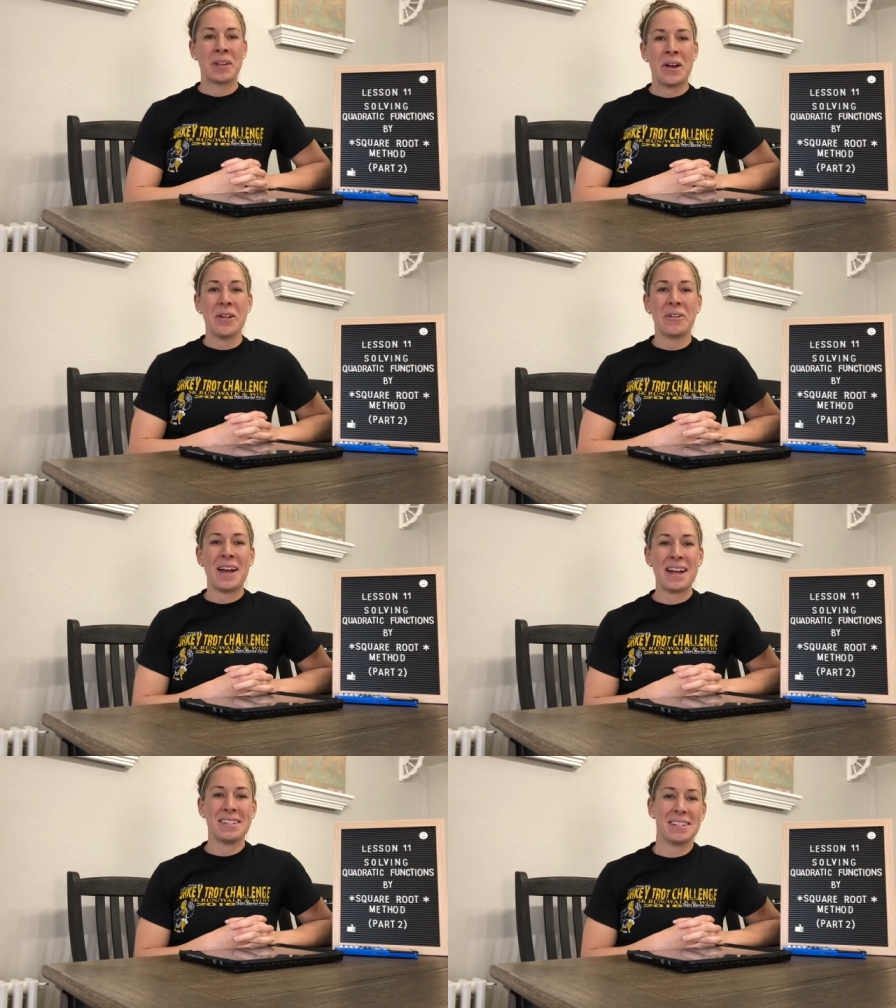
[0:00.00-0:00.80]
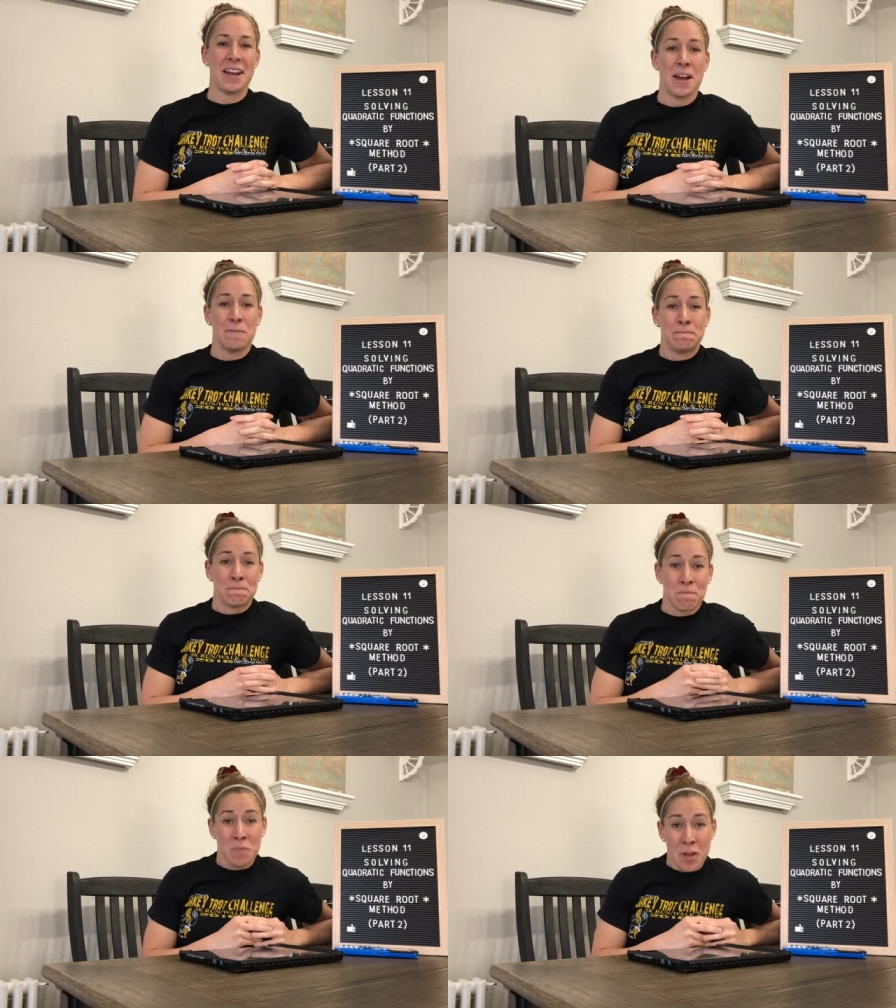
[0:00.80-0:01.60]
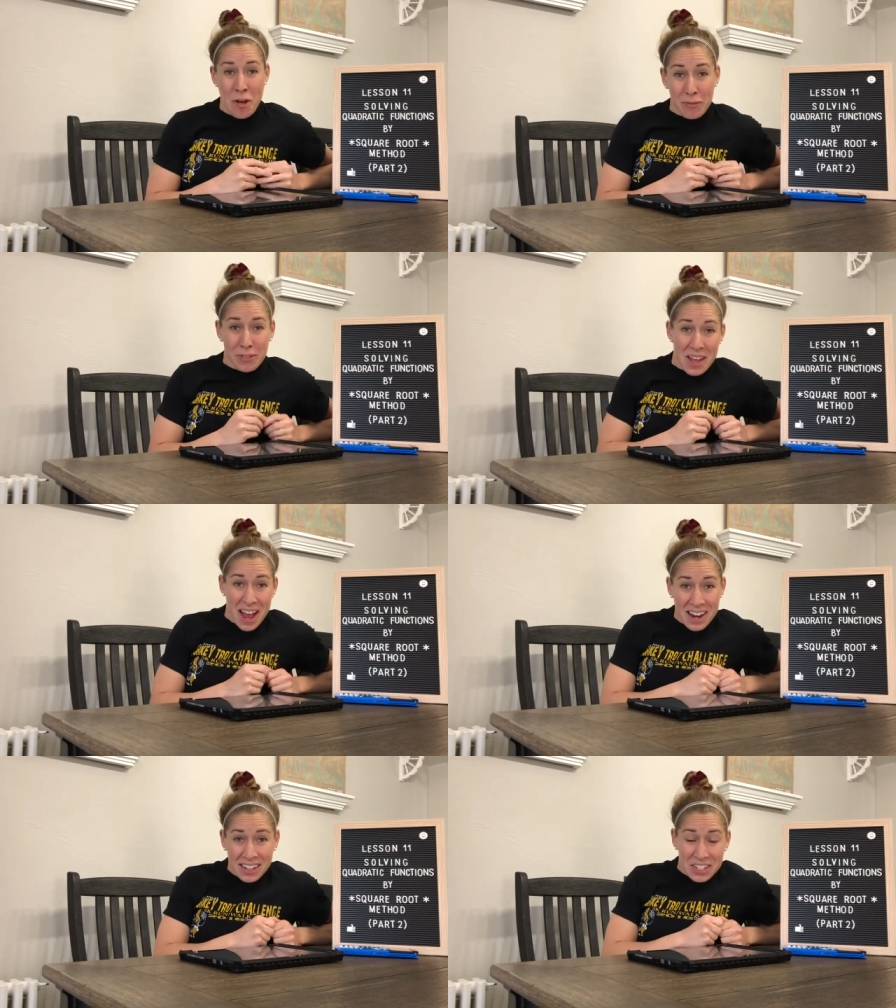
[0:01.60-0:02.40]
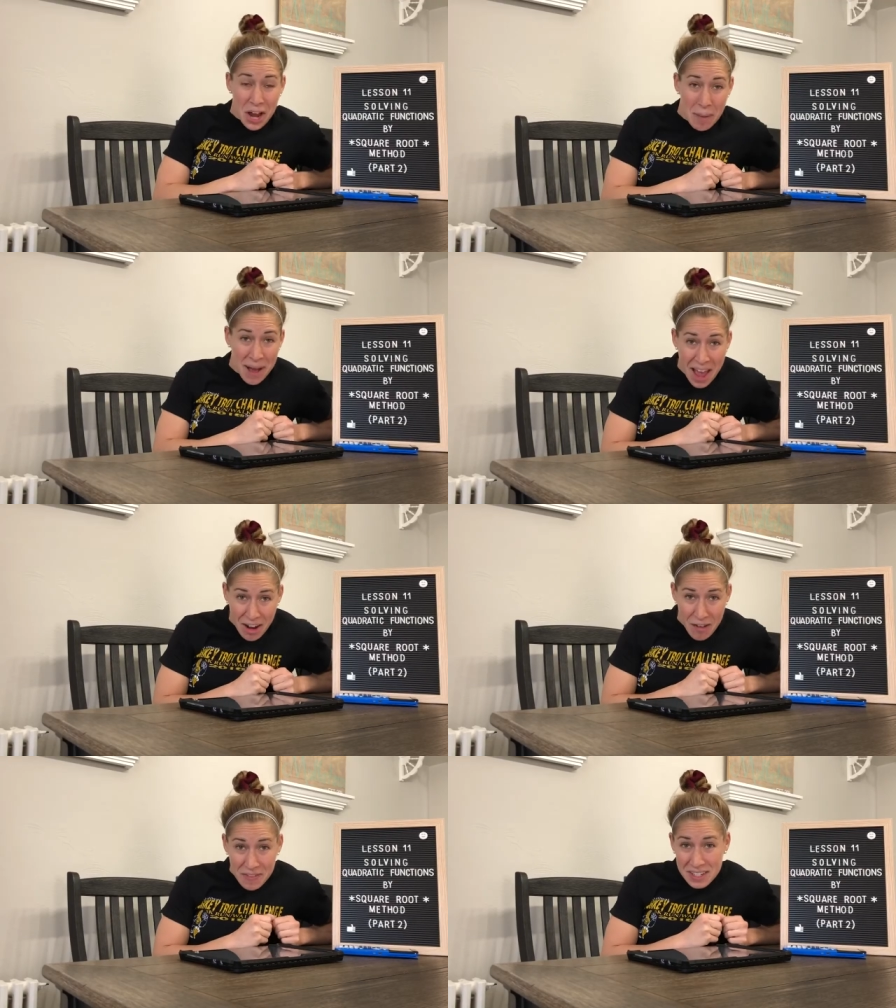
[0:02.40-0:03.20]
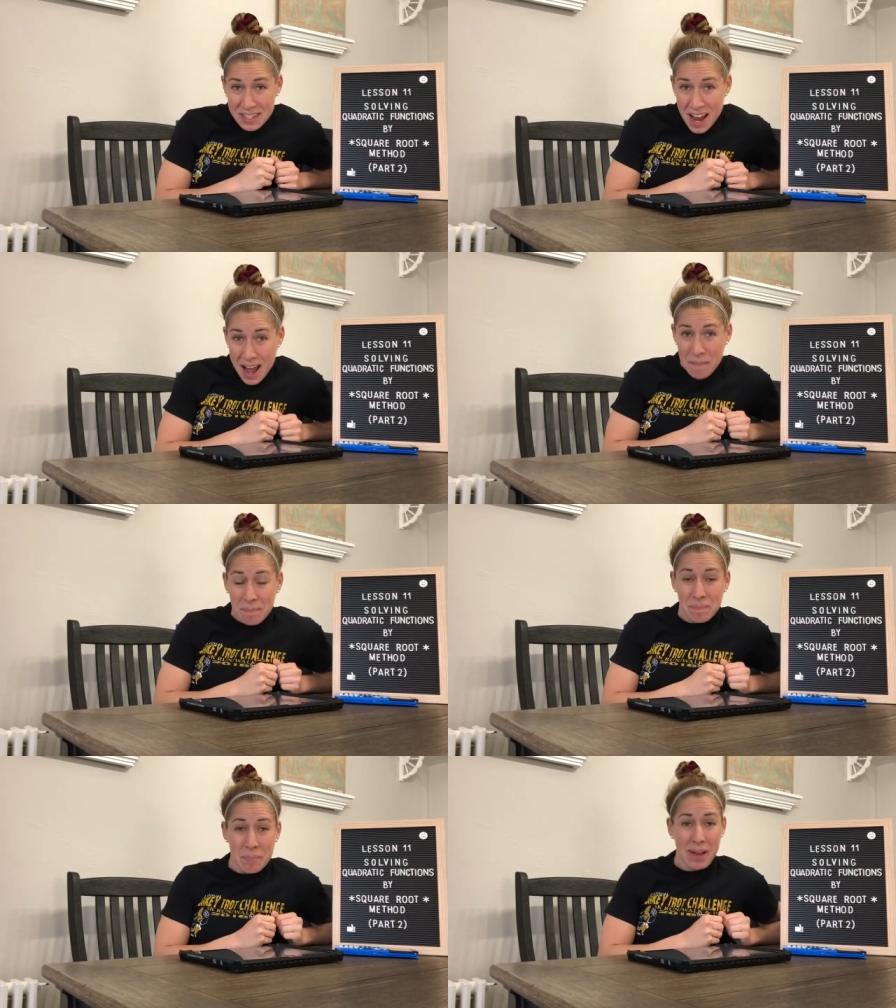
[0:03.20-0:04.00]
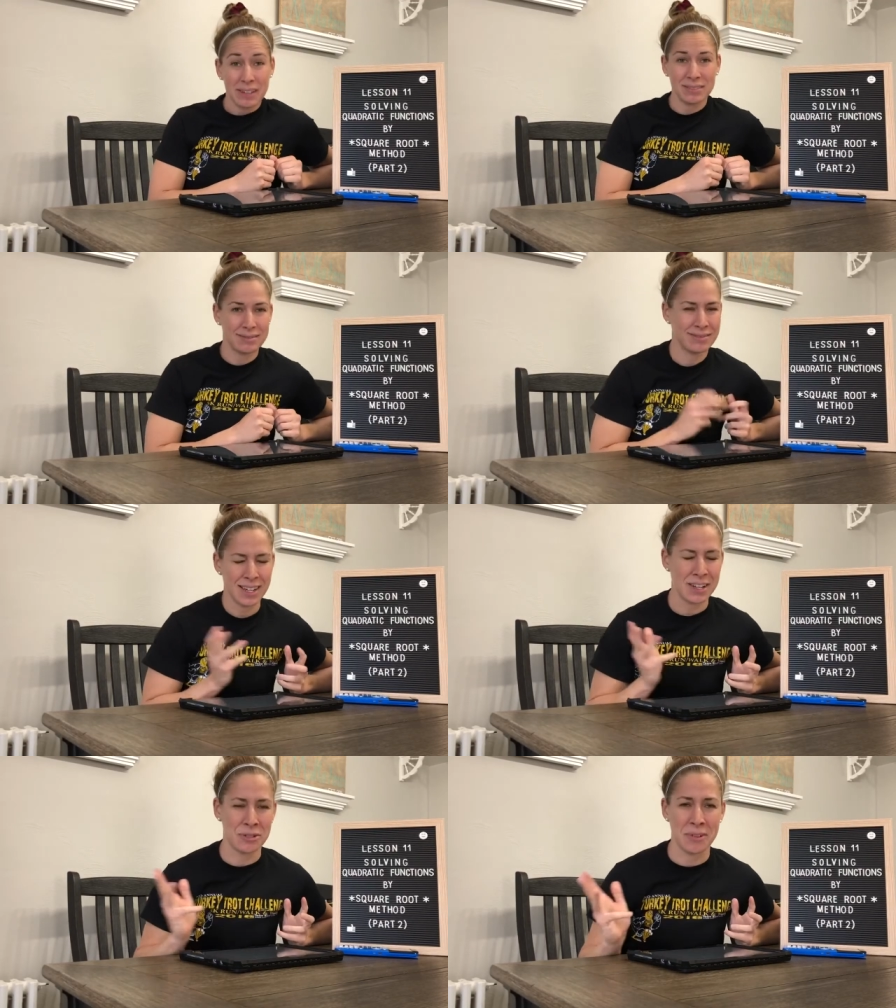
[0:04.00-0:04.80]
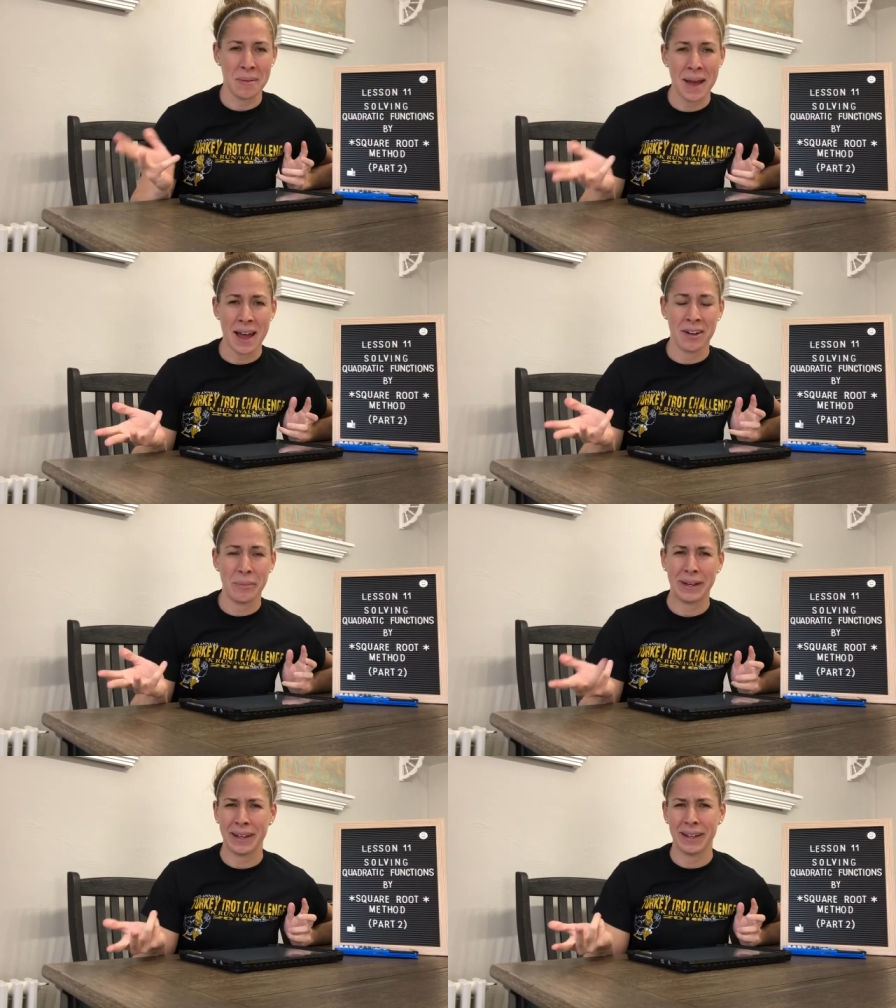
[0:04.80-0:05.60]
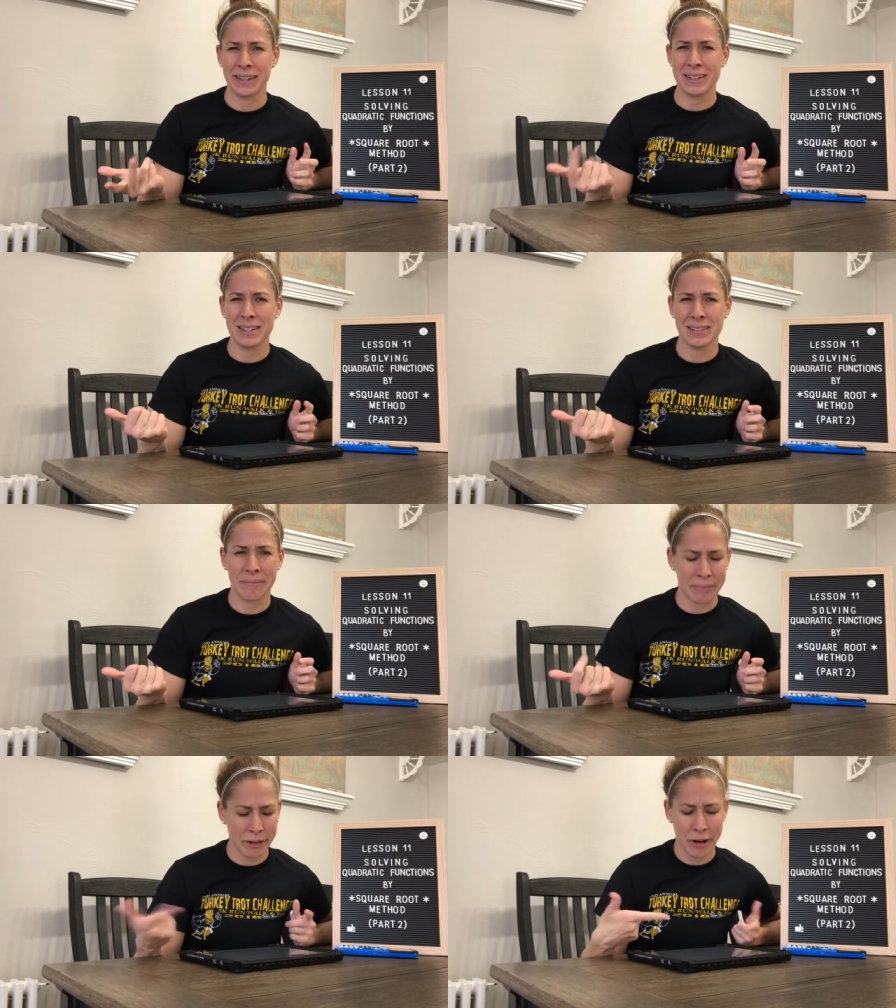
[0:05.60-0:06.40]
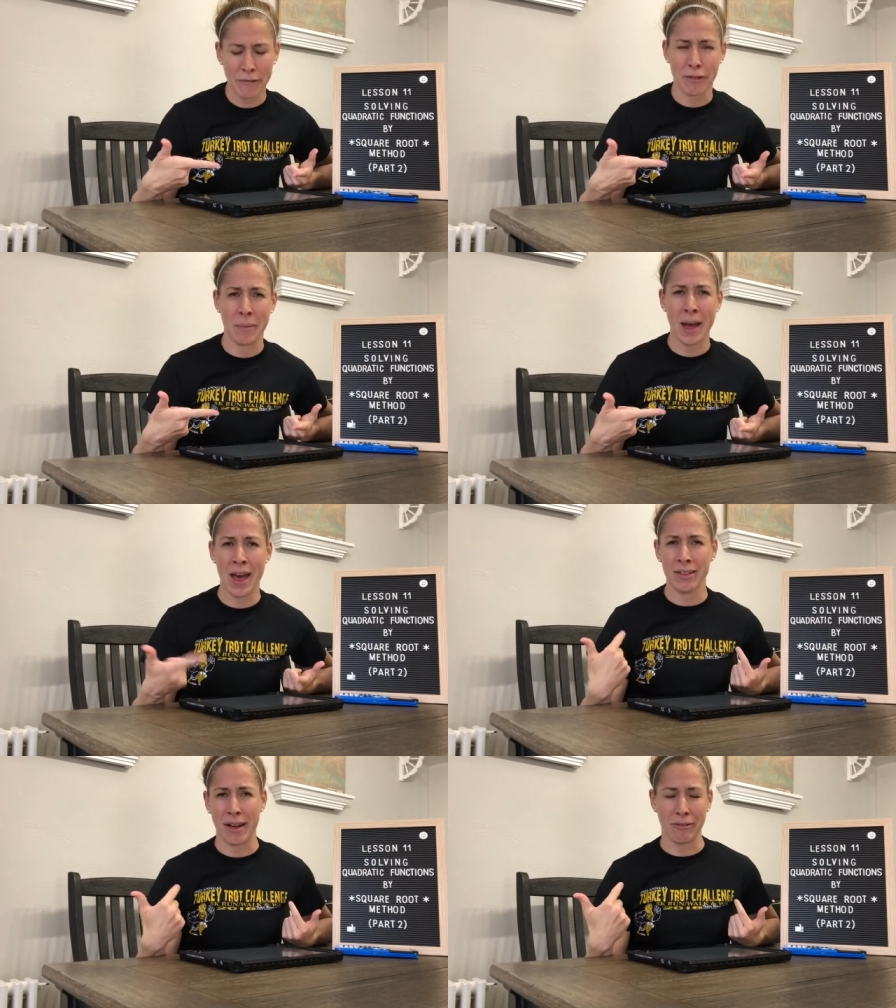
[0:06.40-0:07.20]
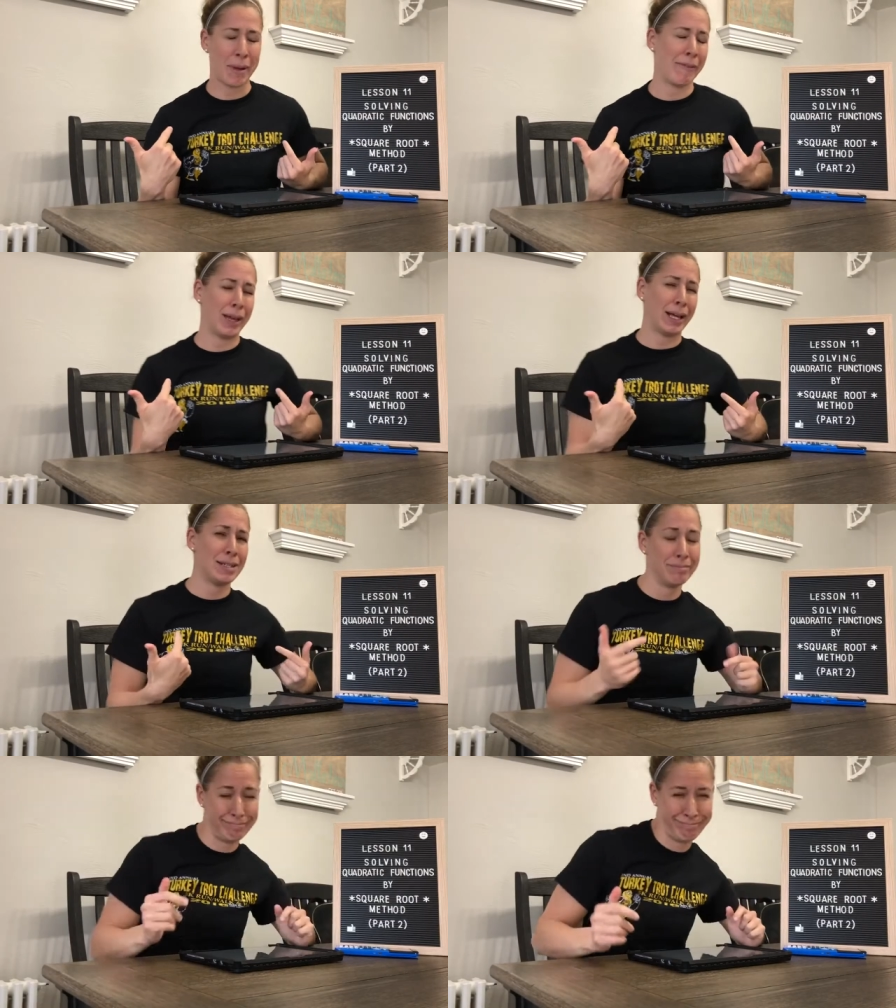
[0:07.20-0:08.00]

Hello class. Hopefully I didn't chop my head off this time, but it doesn't really matter because you're here for the math, not for my face.